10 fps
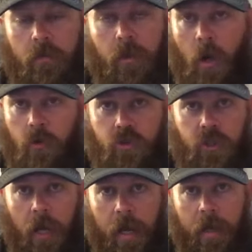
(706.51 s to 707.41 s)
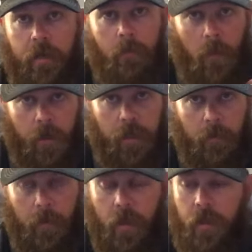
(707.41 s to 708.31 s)
Ghost shad, monkey
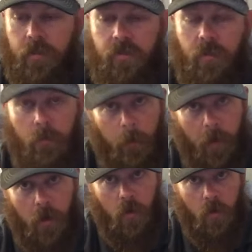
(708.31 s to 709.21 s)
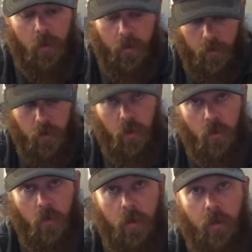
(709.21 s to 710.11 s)
butt, bone,
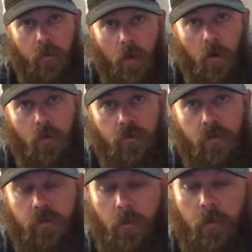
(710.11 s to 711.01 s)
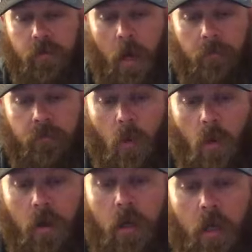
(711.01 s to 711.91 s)
loon, those are some of the top
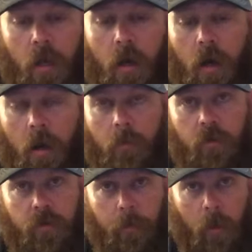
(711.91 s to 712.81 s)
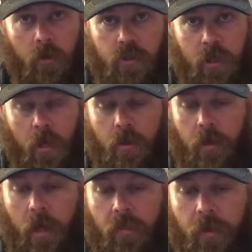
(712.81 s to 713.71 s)
4. There's a perch color
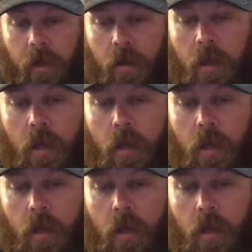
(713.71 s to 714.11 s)
out there